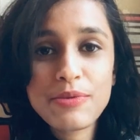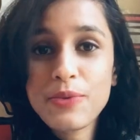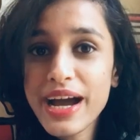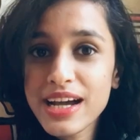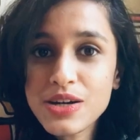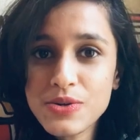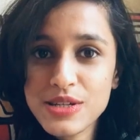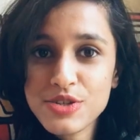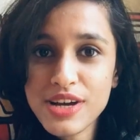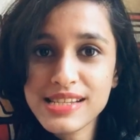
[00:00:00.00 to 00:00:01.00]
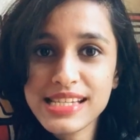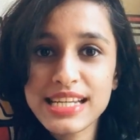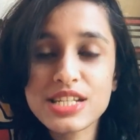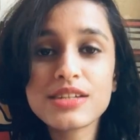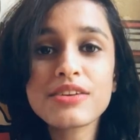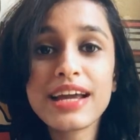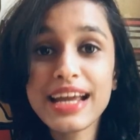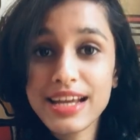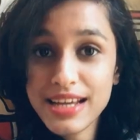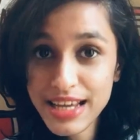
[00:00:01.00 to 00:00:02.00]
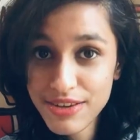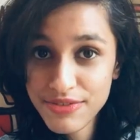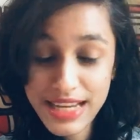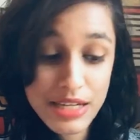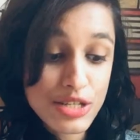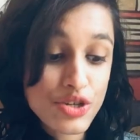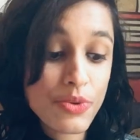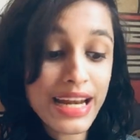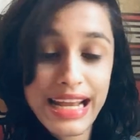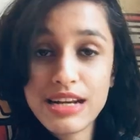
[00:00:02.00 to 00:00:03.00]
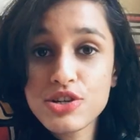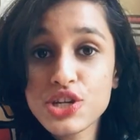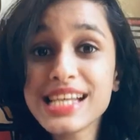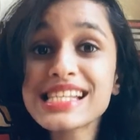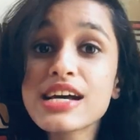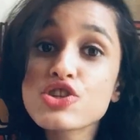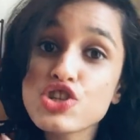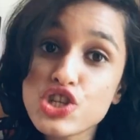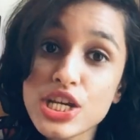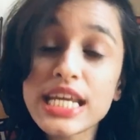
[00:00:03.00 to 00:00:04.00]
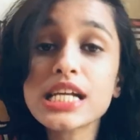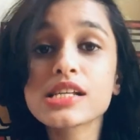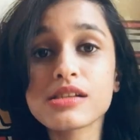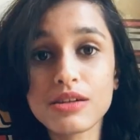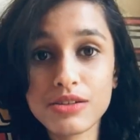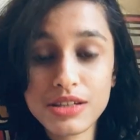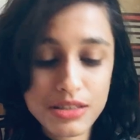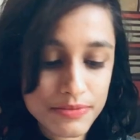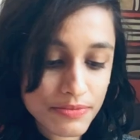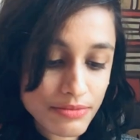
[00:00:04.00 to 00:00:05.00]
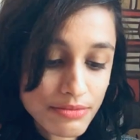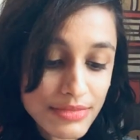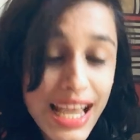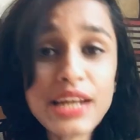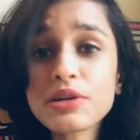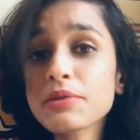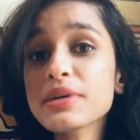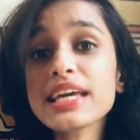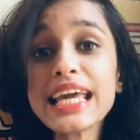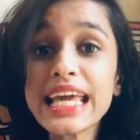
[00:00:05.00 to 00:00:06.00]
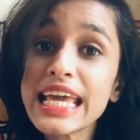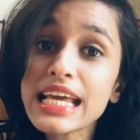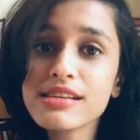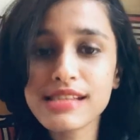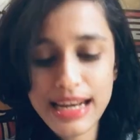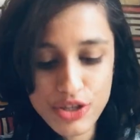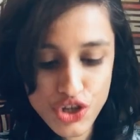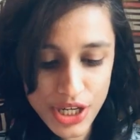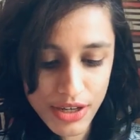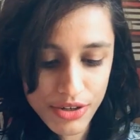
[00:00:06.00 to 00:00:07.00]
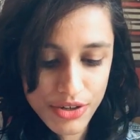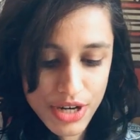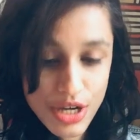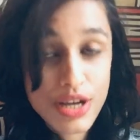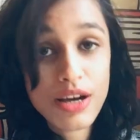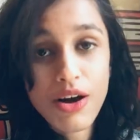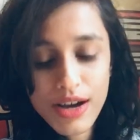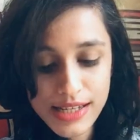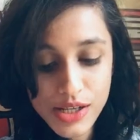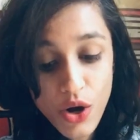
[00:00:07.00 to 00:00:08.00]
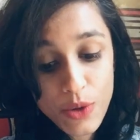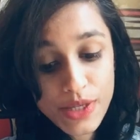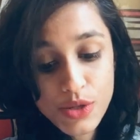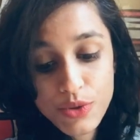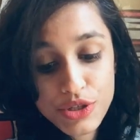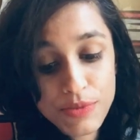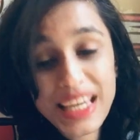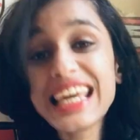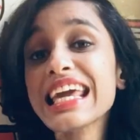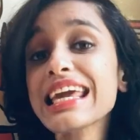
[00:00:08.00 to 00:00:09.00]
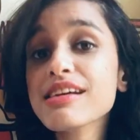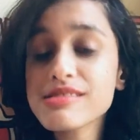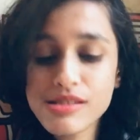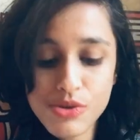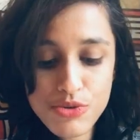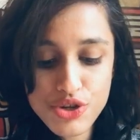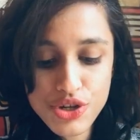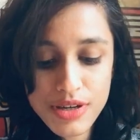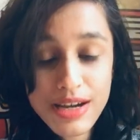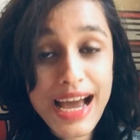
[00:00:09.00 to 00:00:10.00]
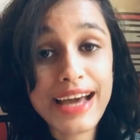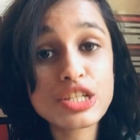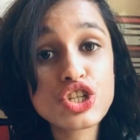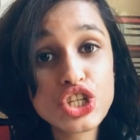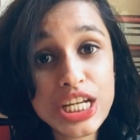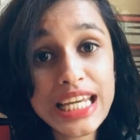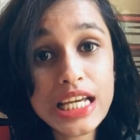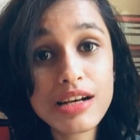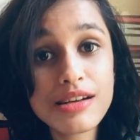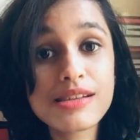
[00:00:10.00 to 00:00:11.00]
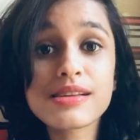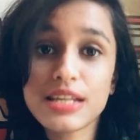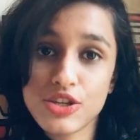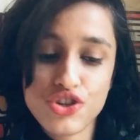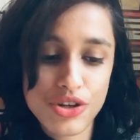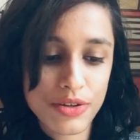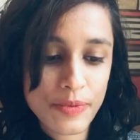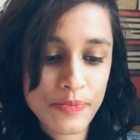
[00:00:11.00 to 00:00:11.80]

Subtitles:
via Google Translator, if it will show in English as she is a cook, and it will be he is an engineer. It's always going to be he is a soldier and she is a teacher.